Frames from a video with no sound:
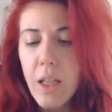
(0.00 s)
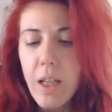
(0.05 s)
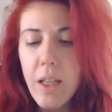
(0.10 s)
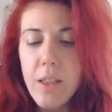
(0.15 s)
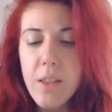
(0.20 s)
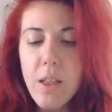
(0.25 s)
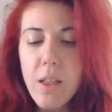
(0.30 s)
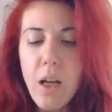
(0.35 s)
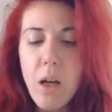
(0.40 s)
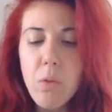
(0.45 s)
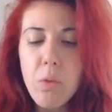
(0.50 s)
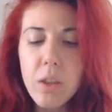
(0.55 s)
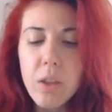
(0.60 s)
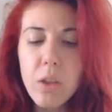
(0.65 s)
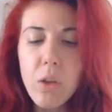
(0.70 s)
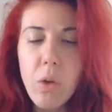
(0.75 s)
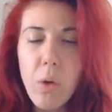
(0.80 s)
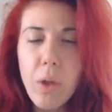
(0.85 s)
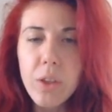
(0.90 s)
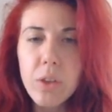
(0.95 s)
And now we're
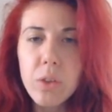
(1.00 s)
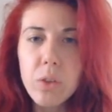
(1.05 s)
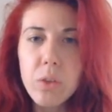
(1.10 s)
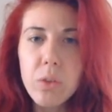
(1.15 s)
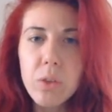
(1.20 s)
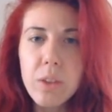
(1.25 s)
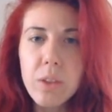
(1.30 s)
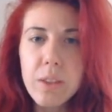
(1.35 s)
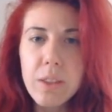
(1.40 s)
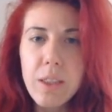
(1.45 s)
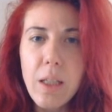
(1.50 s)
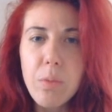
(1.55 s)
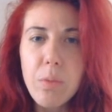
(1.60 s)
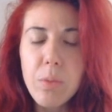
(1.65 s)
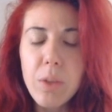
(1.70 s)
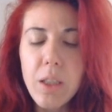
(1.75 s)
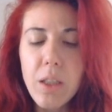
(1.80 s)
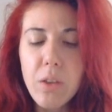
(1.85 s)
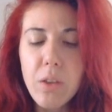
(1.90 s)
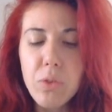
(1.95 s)
going to do the same
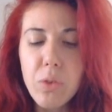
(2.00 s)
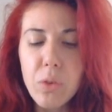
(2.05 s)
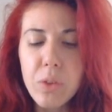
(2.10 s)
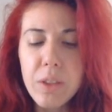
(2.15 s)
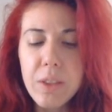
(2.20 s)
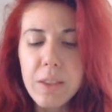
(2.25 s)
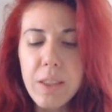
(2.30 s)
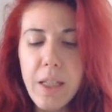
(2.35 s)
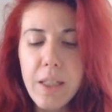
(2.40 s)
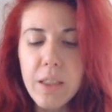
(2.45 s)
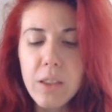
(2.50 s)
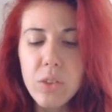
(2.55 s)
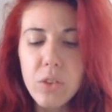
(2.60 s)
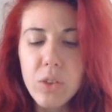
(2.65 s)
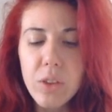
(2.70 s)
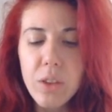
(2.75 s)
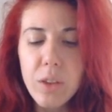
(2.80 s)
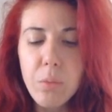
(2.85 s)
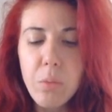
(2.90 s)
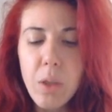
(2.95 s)
thing for the second
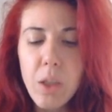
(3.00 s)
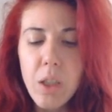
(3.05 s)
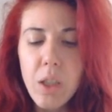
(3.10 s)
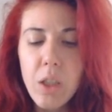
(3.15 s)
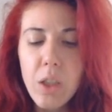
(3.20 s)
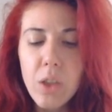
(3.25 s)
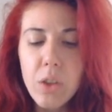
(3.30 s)
term.